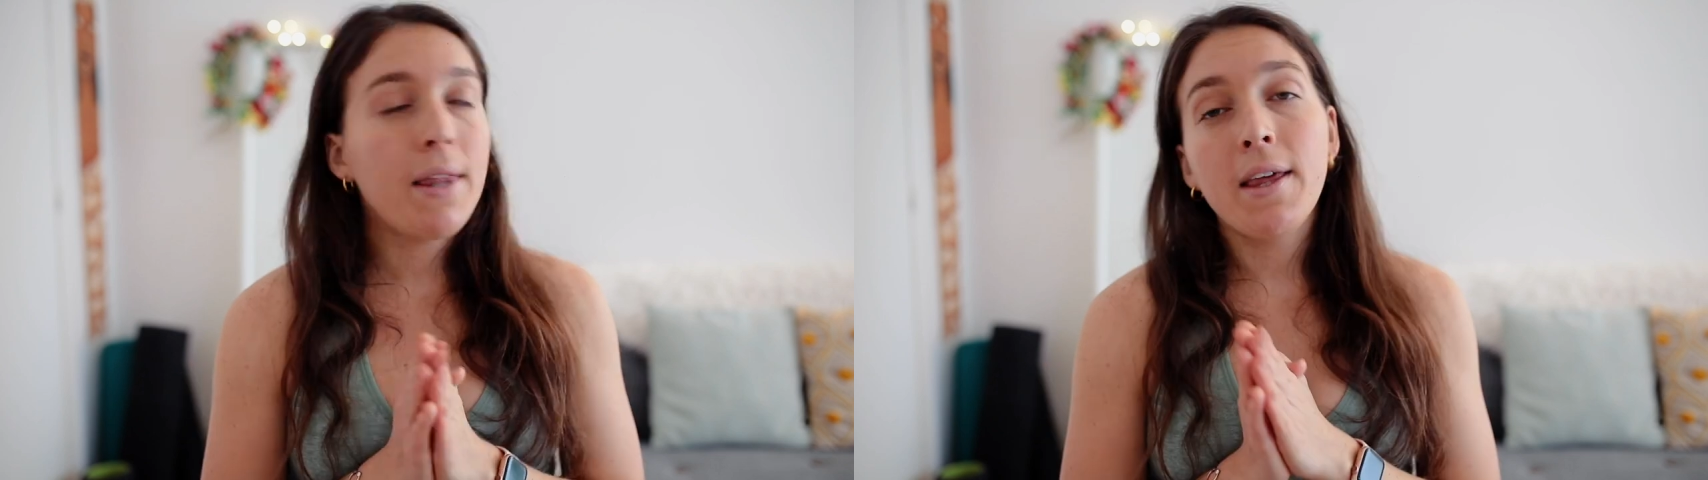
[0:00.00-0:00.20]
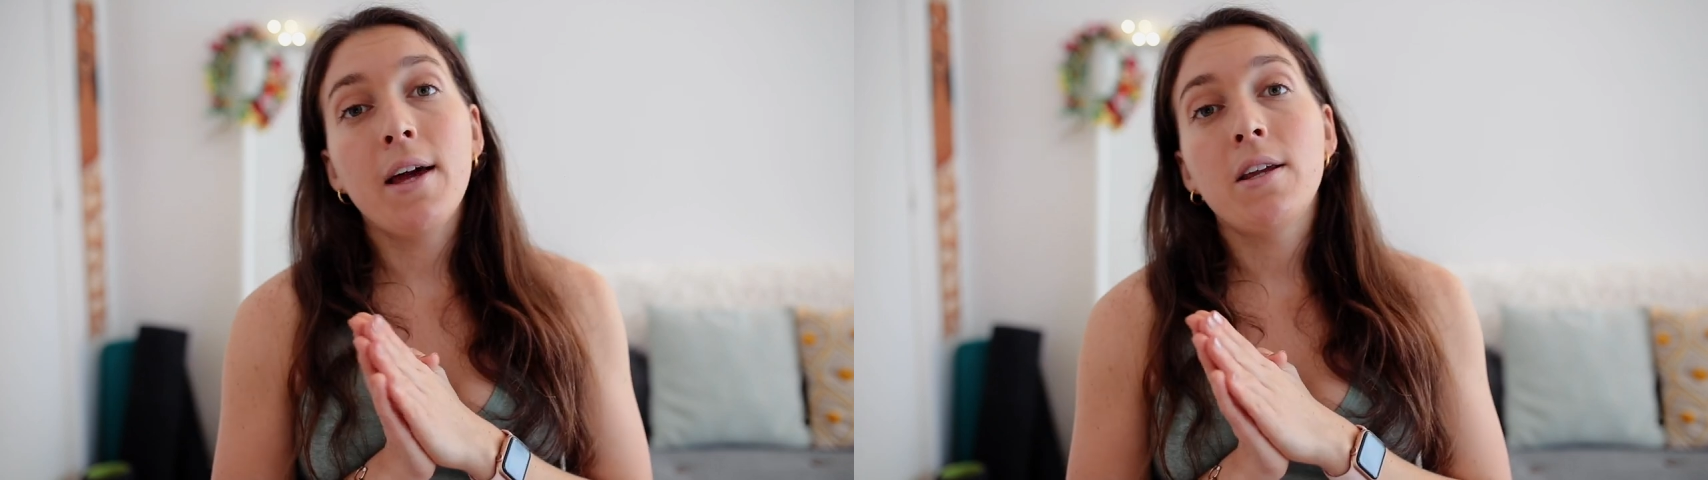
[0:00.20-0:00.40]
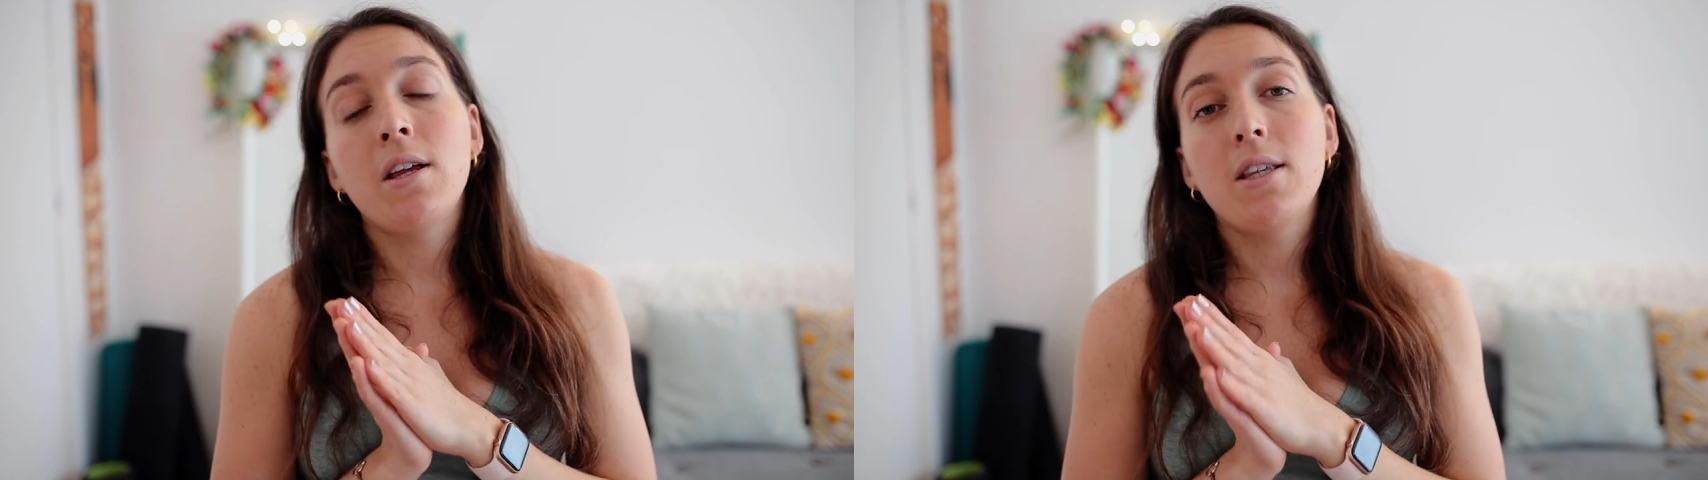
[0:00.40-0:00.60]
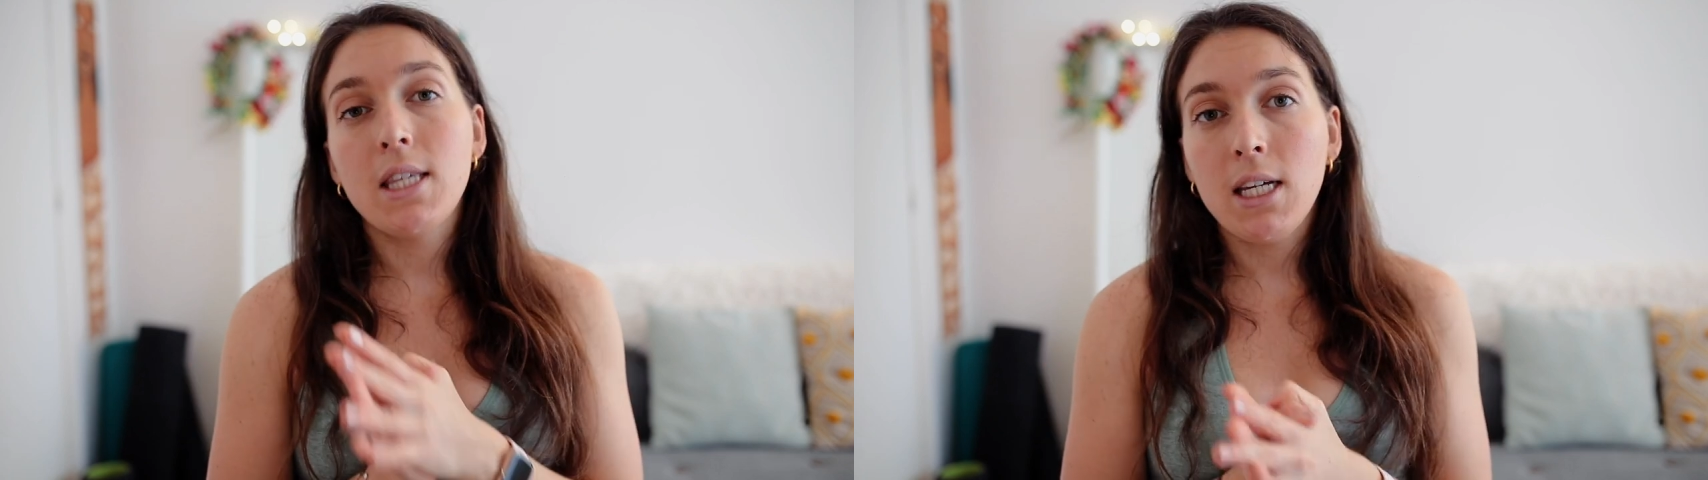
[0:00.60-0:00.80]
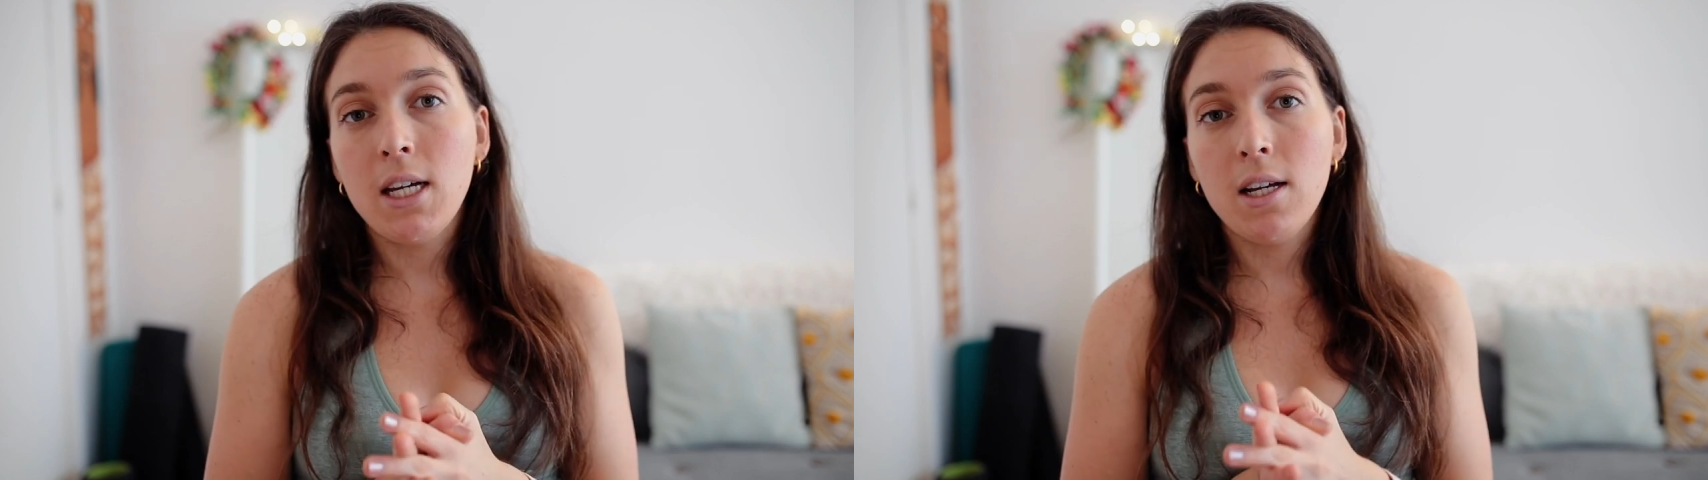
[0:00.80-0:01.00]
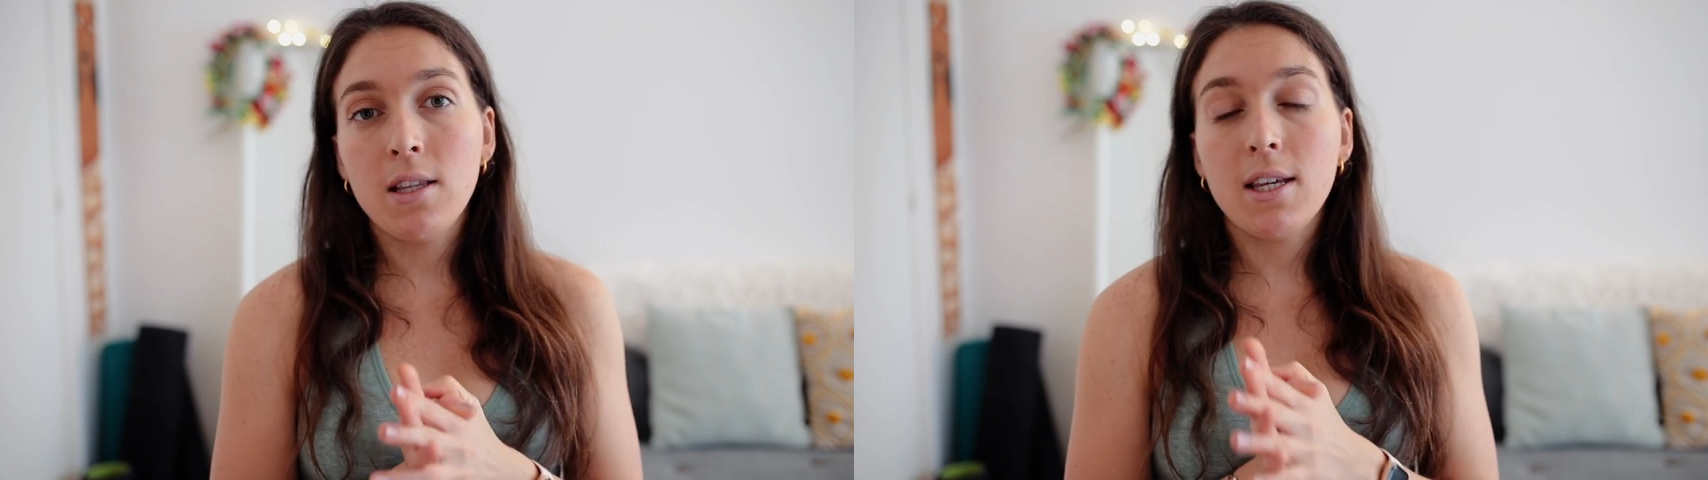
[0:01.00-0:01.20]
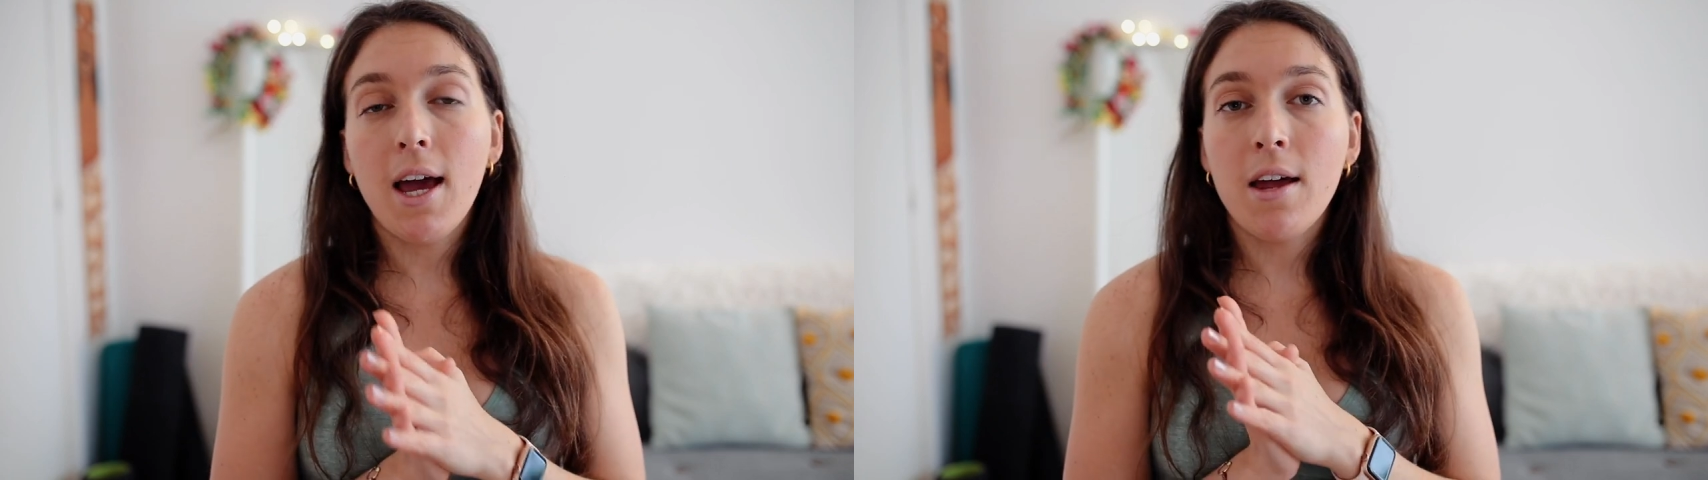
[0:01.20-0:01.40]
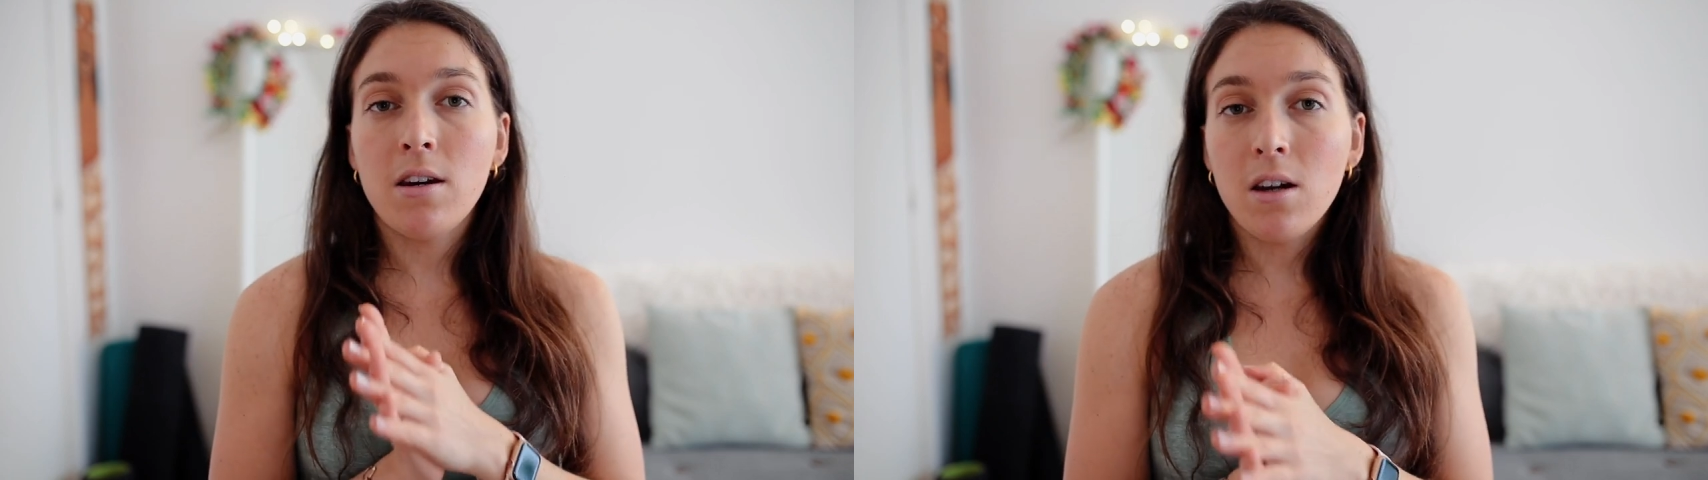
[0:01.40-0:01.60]
And then seeds
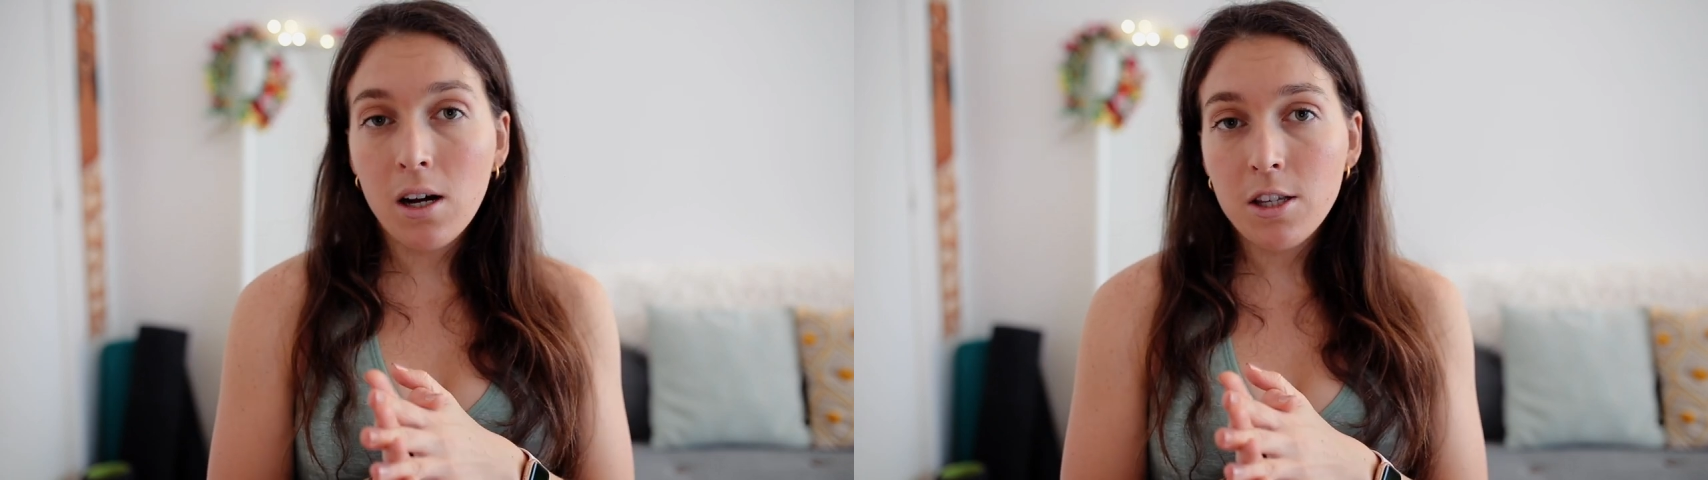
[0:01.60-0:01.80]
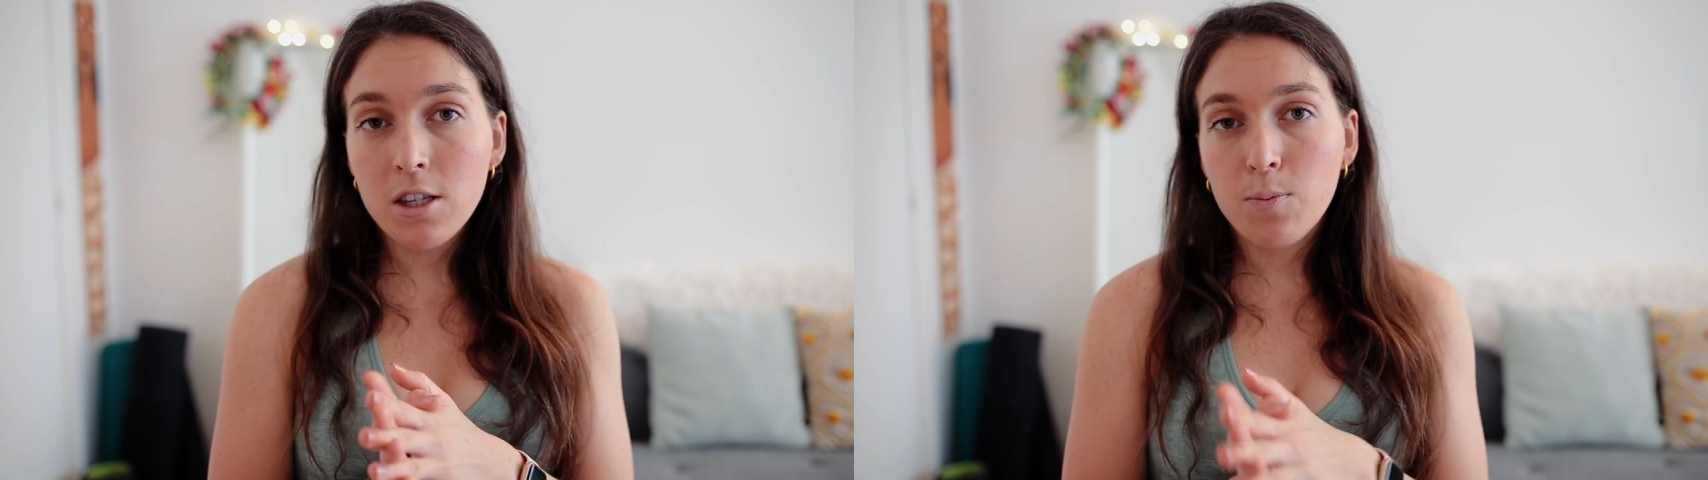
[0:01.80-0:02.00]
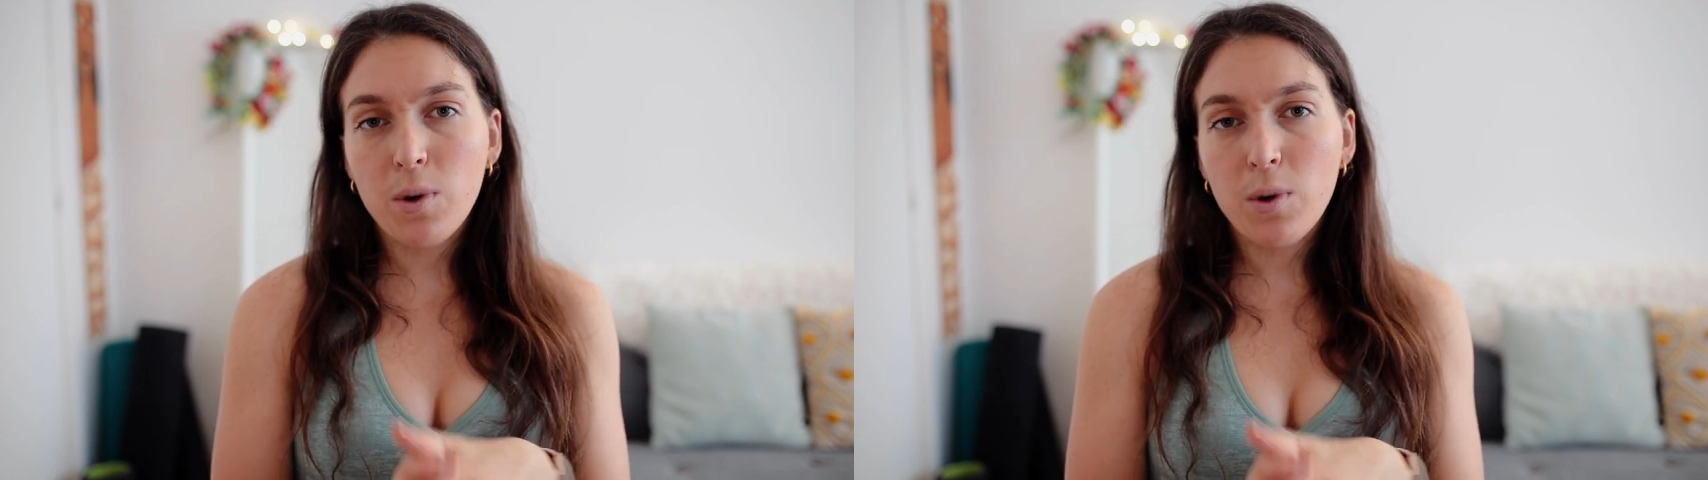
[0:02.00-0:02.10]
and nuts,